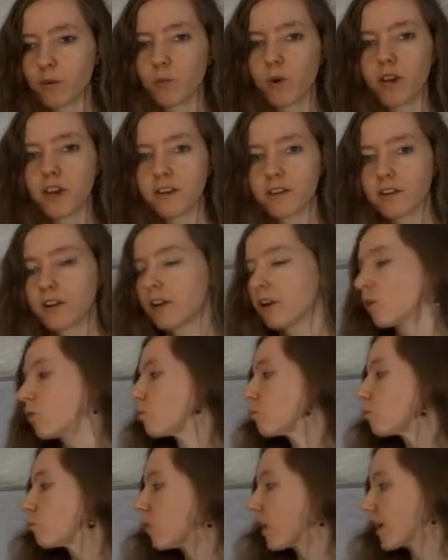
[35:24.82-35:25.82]
want to know
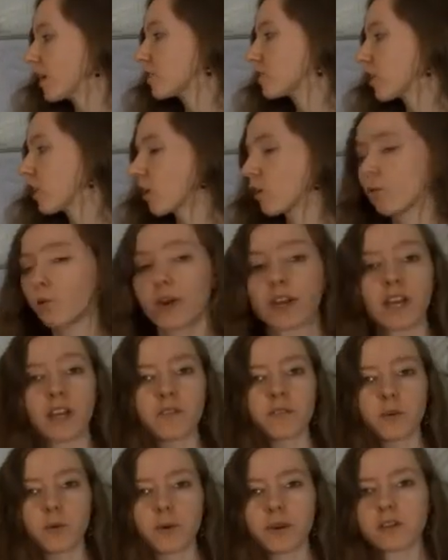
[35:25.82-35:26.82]
what is our
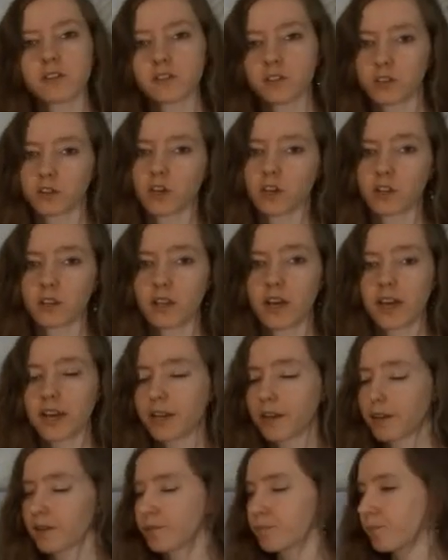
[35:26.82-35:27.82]
wave going to look like.